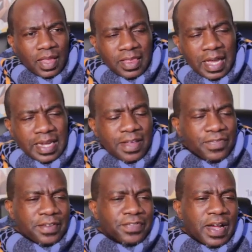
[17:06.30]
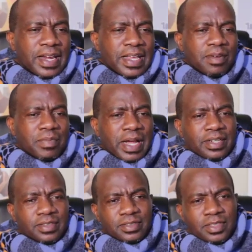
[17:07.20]
that if I find a young
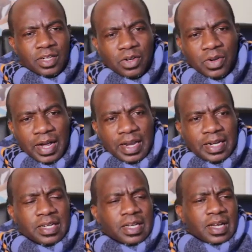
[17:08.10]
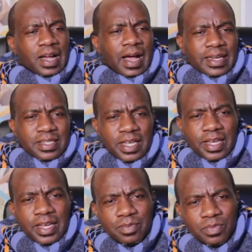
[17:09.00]
man, and I
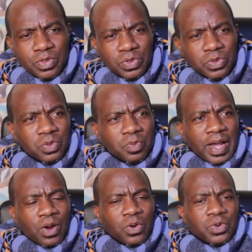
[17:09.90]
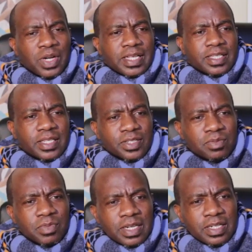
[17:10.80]
take him through my own
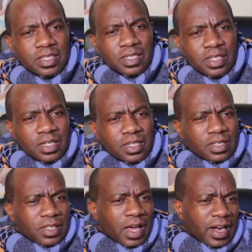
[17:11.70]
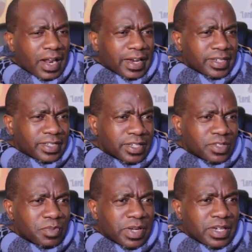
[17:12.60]
assessment, thorough
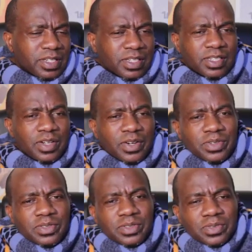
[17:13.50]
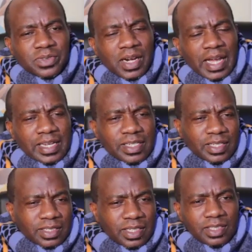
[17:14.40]
assessment, through lie
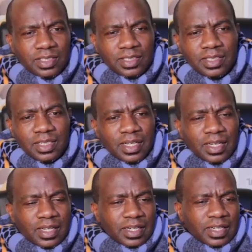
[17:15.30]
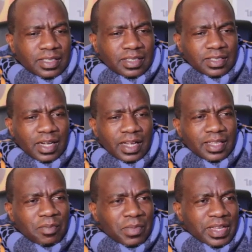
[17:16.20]
detector and
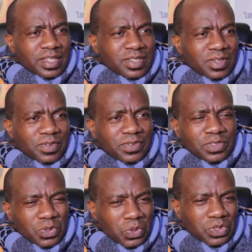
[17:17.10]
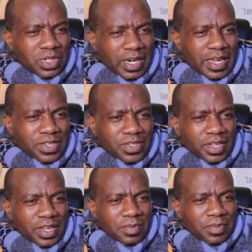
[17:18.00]
other means of
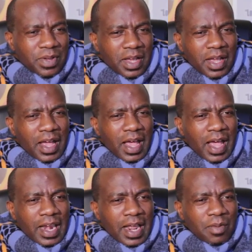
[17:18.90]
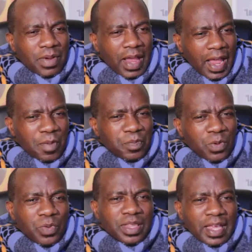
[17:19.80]
scrutinizing him, and I'm happy
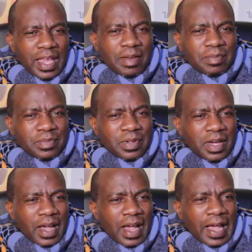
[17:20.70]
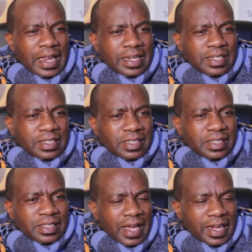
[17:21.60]
with him and
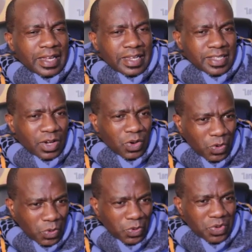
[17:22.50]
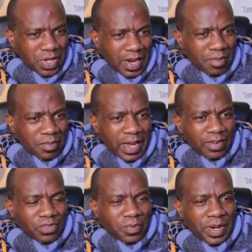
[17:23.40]
that he's a good young
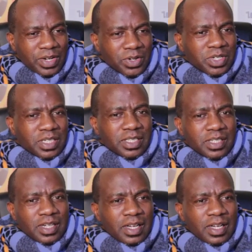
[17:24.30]
man for my daughter,